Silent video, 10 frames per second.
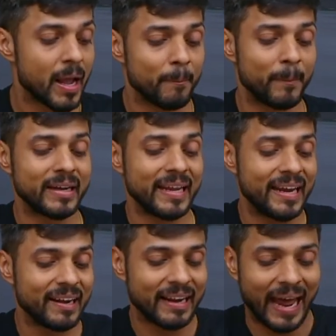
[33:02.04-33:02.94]
But
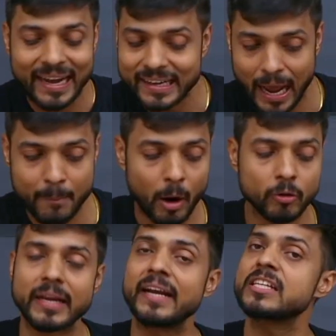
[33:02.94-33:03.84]
in right
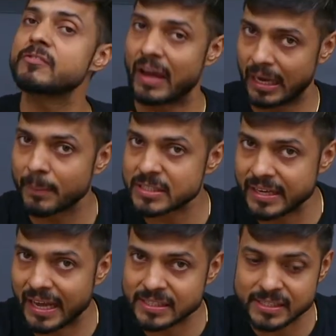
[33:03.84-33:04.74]
amount it is very much
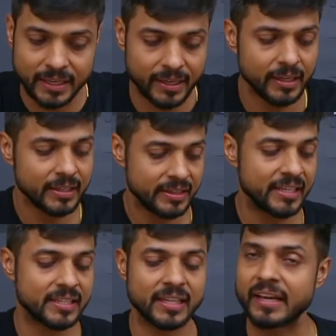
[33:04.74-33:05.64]
necessary. These
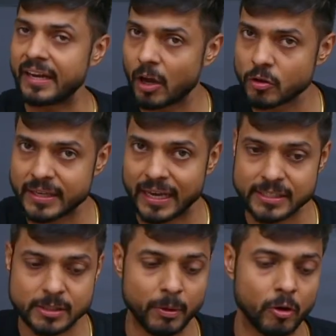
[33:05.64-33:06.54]
are the greenhouse
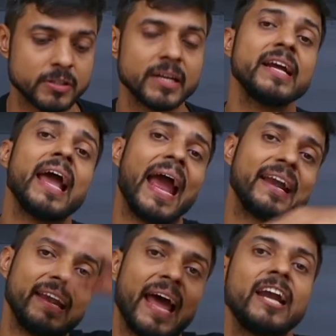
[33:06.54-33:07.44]
gases, because at
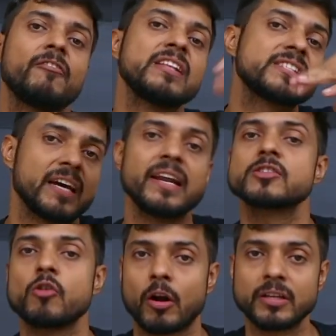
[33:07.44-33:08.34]
night when sun is
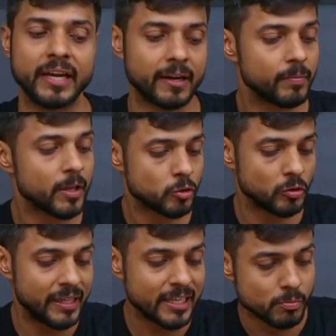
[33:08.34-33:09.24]
not there, so
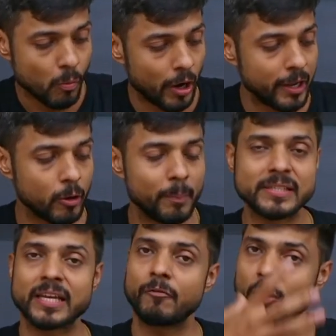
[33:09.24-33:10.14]
these molecules
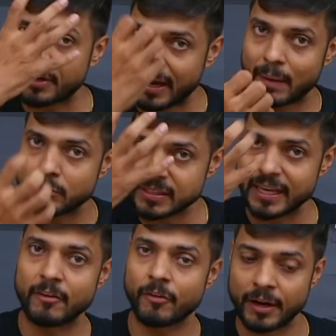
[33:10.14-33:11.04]
basically what trap this
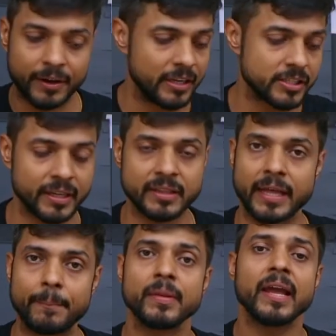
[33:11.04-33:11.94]
infrared region in
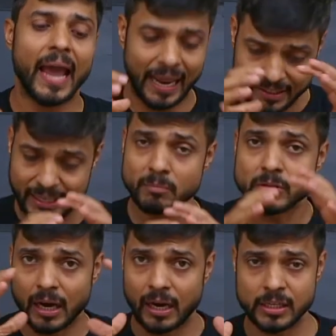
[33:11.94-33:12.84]
them and keep
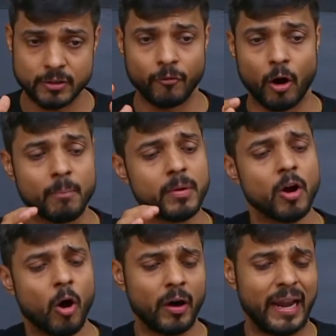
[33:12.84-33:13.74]
the earth warm
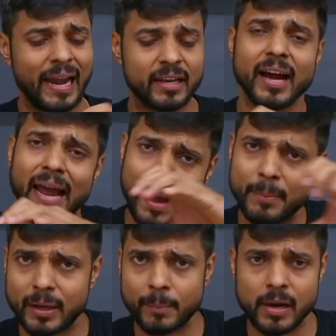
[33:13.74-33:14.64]
or at a
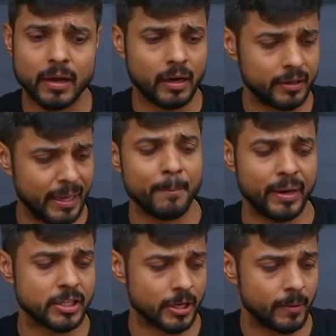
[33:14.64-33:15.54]
habitable
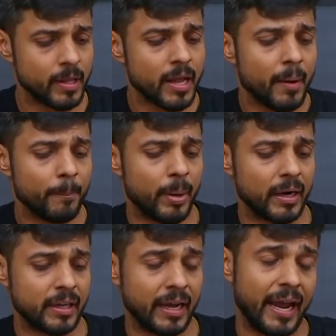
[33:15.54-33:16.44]
temperature. But